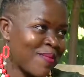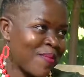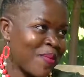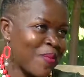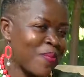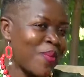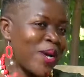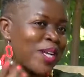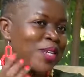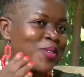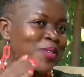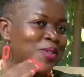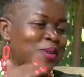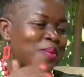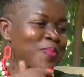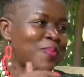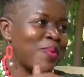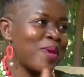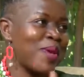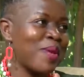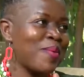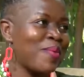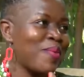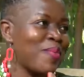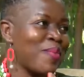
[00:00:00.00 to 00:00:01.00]
But
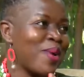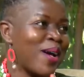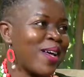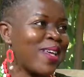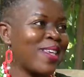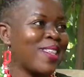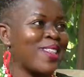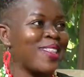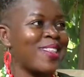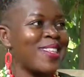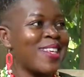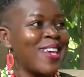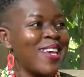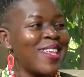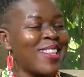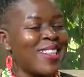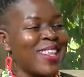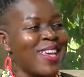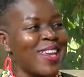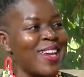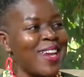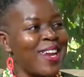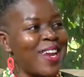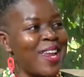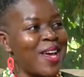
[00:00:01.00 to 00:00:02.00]
remember the
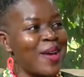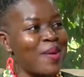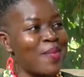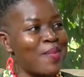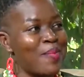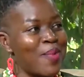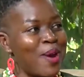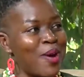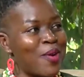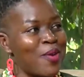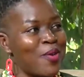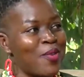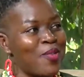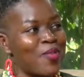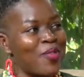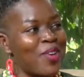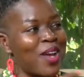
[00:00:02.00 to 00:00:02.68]
other number of